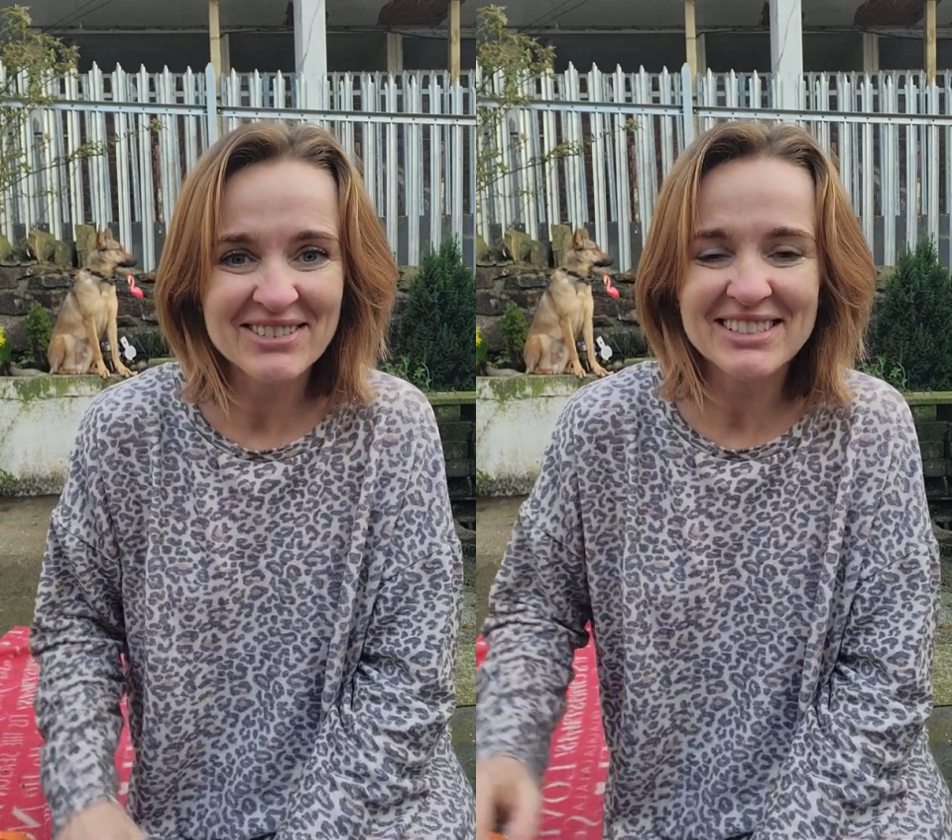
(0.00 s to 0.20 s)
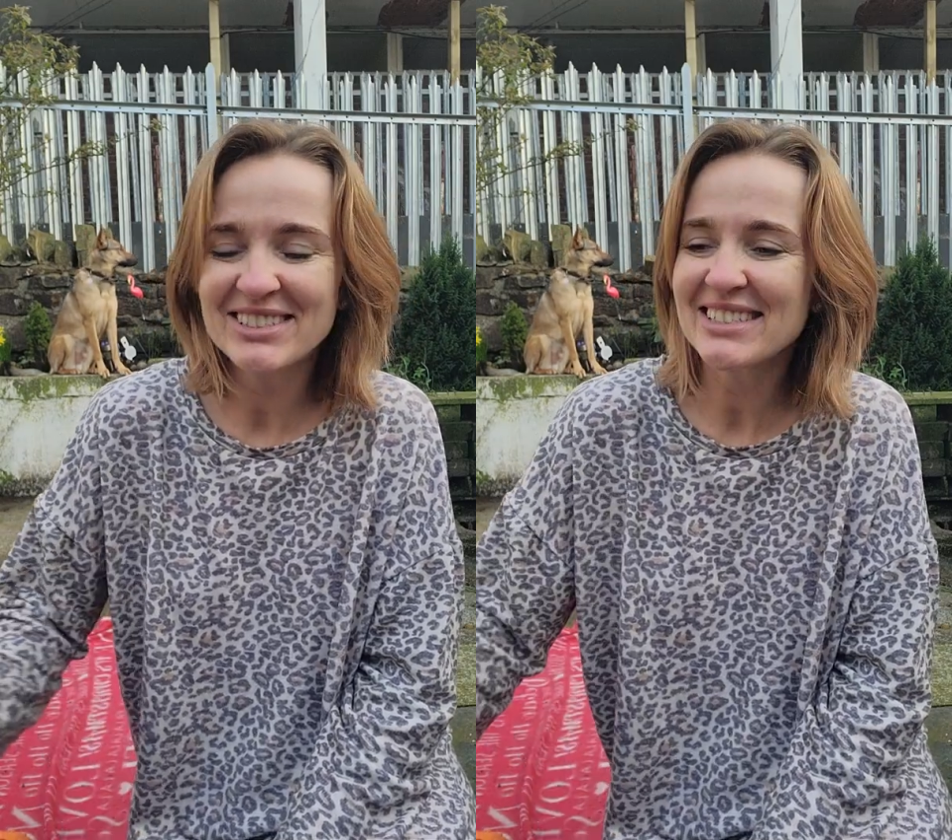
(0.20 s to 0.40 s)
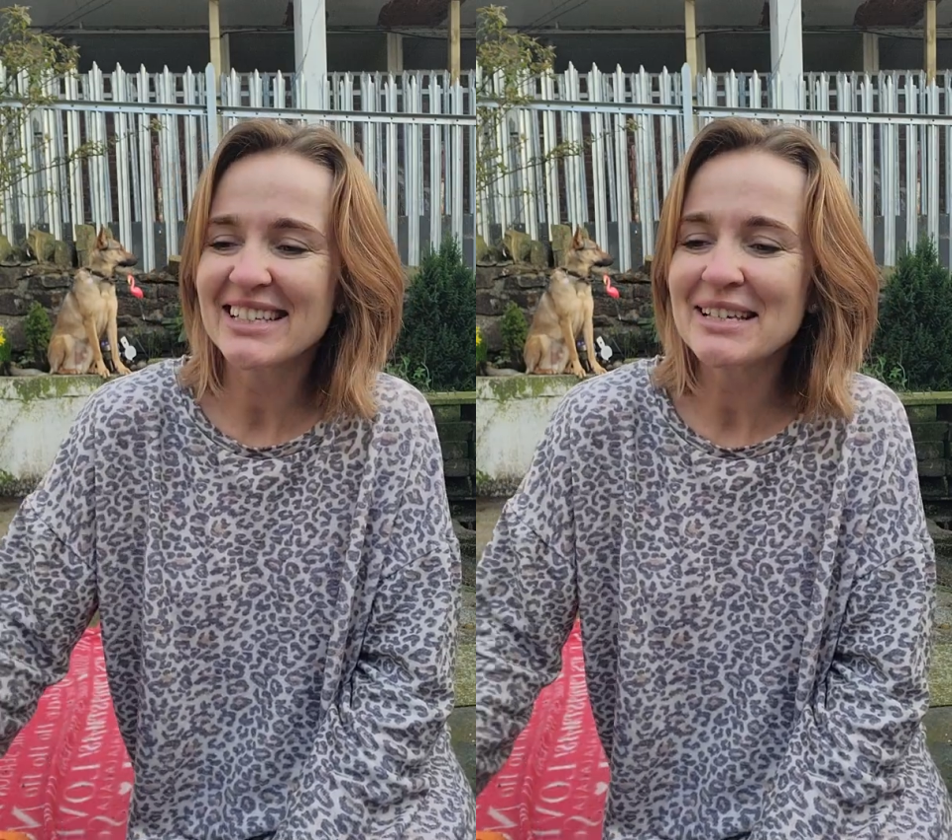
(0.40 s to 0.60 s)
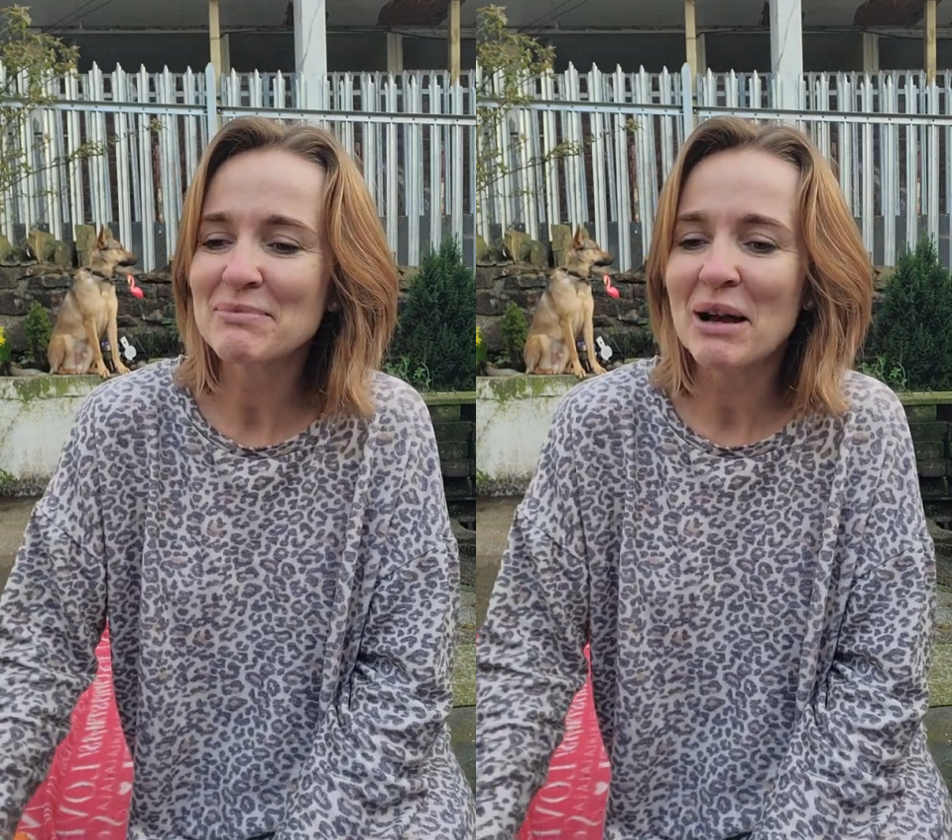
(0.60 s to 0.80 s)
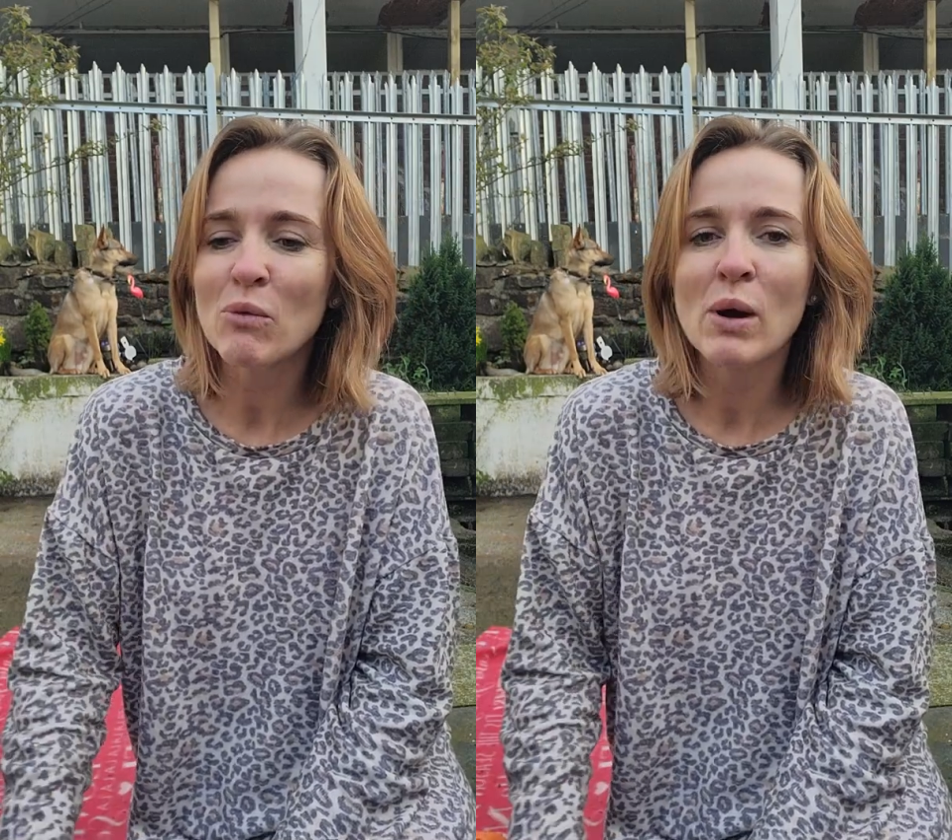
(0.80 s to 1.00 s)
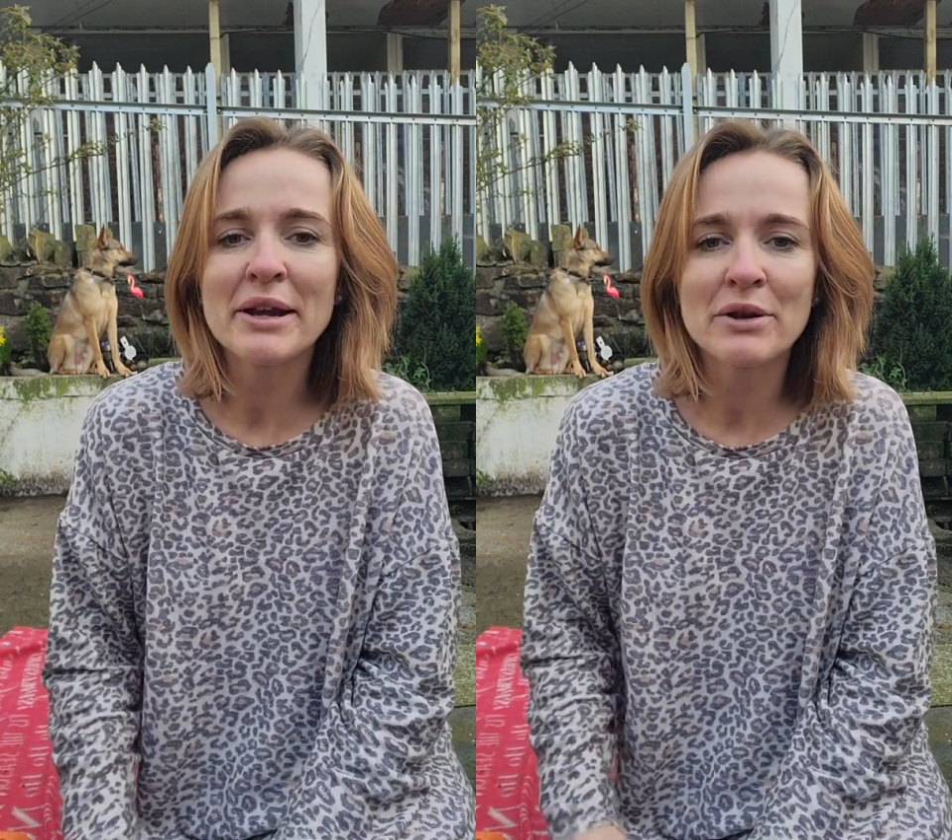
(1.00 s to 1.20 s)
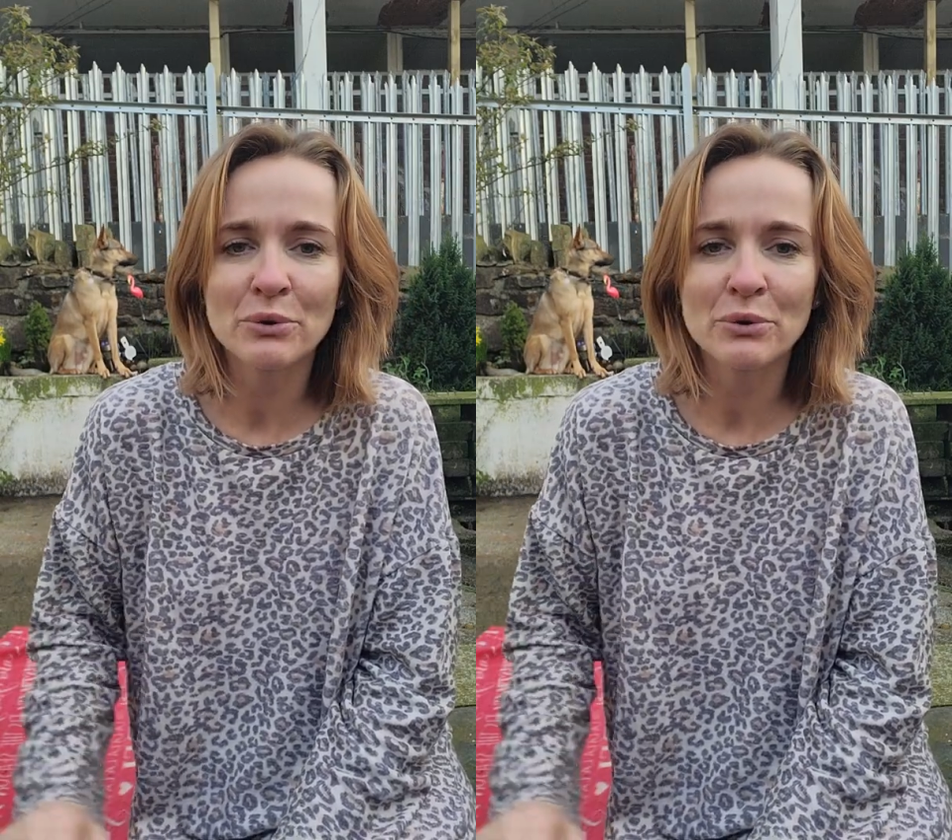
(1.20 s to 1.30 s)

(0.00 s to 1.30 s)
to keep that white